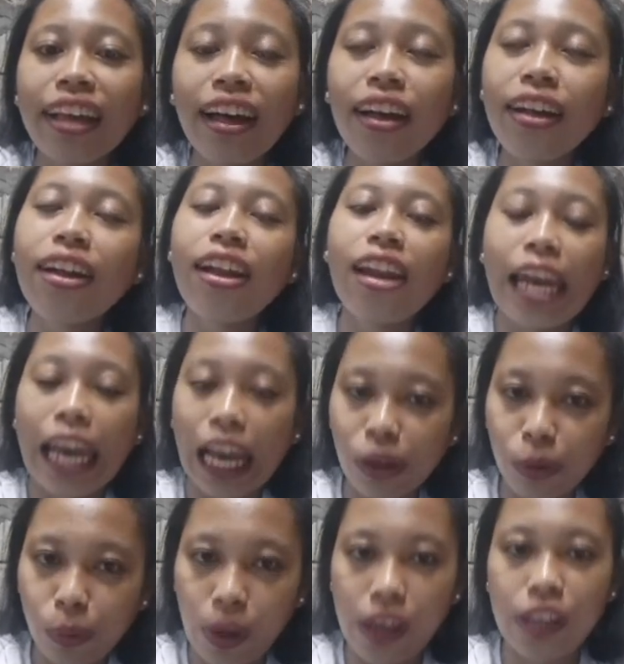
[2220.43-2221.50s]
the
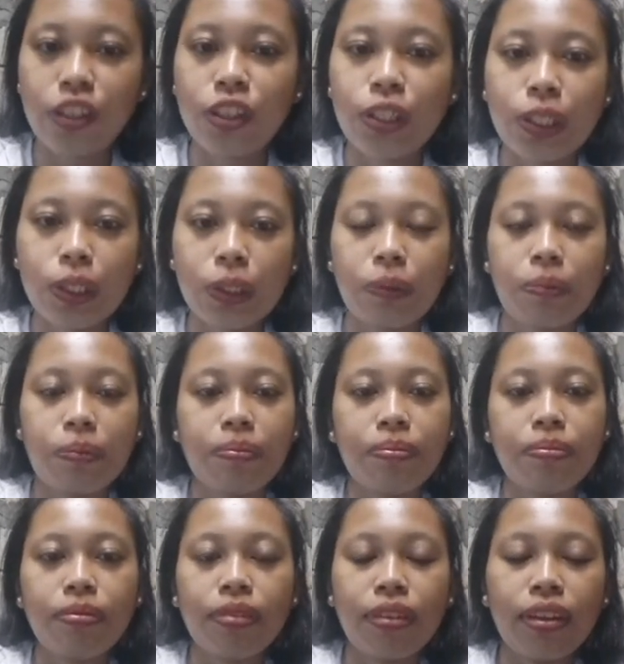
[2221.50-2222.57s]
language.
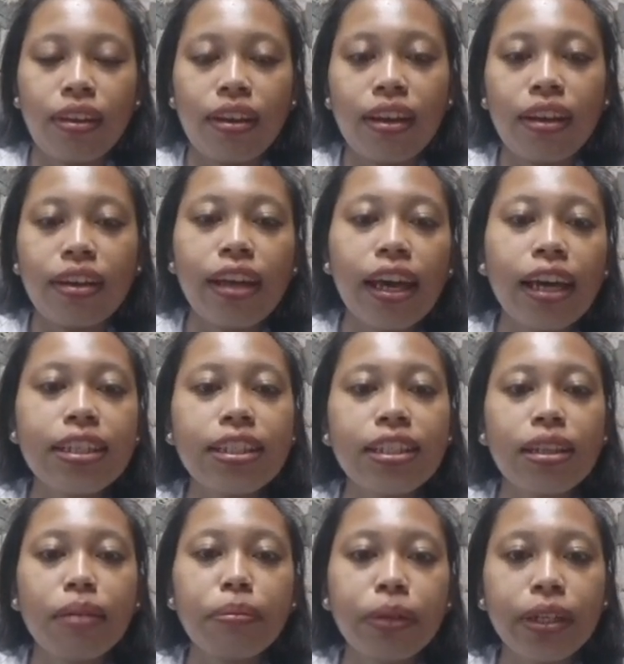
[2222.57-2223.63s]

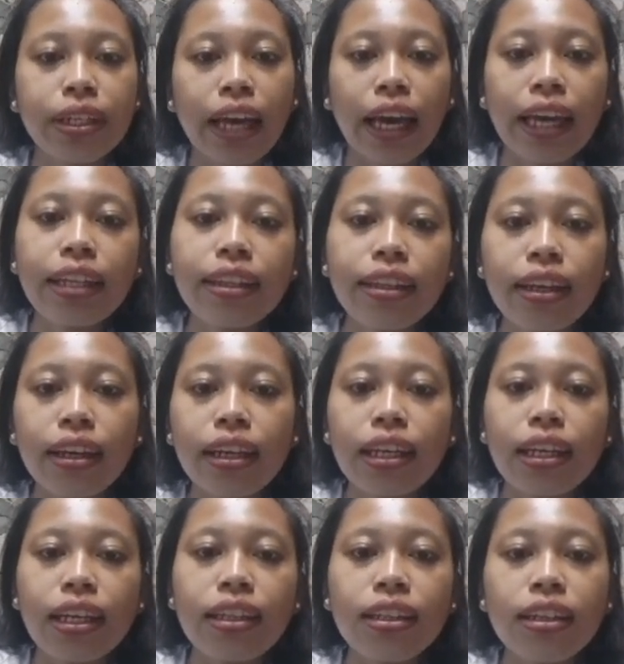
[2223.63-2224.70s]
Next, number 9,
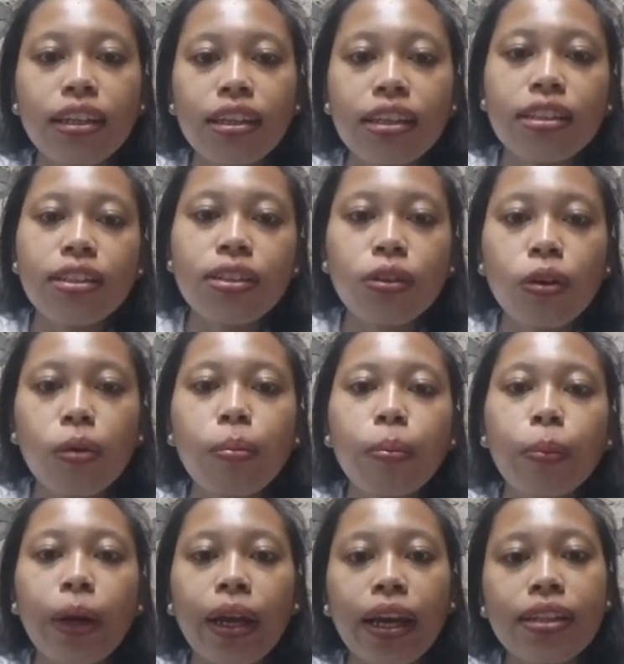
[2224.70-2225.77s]
increase
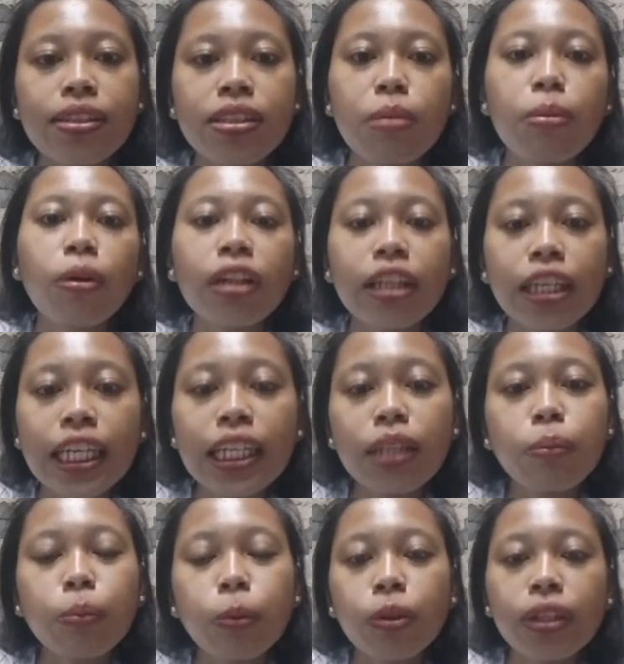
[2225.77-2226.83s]
comprehensible
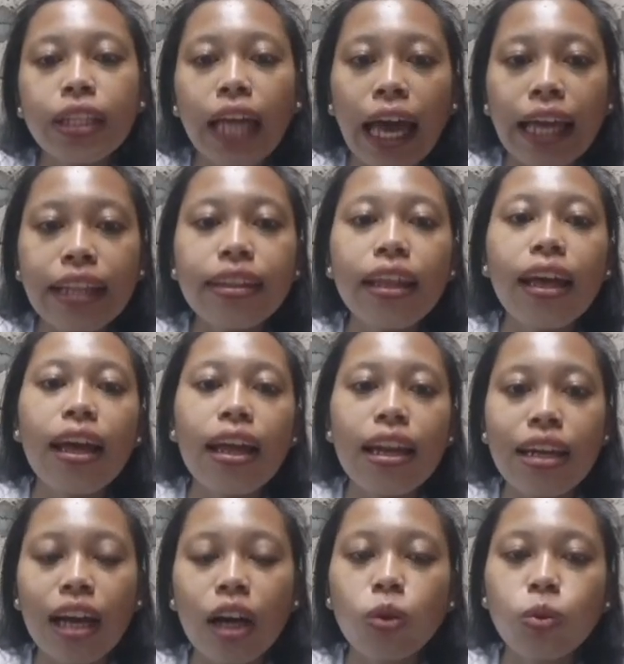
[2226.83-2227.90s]
input and
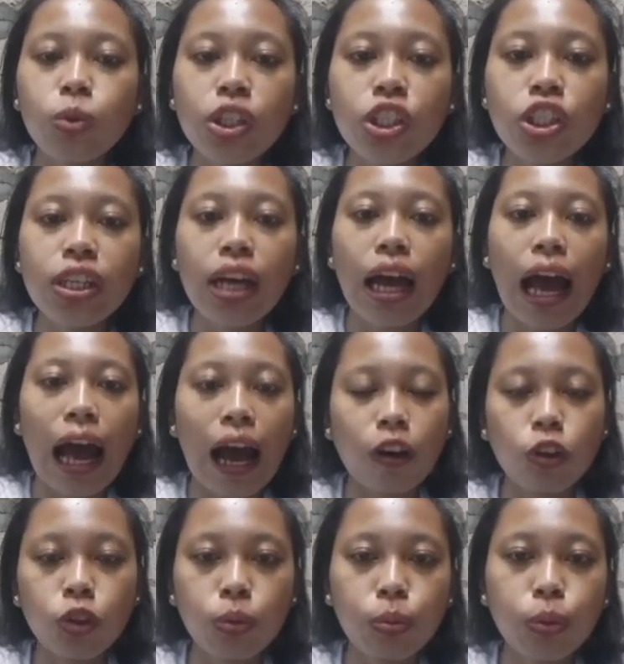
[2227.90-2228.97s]
language
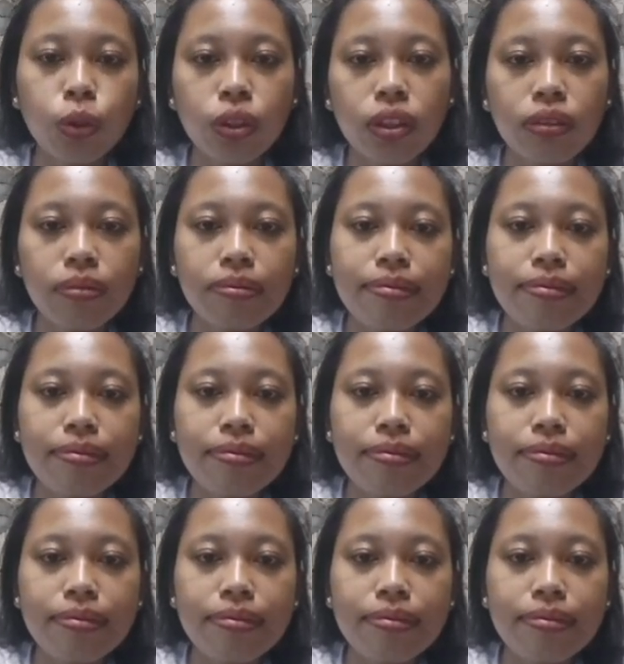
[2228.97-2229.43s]
output.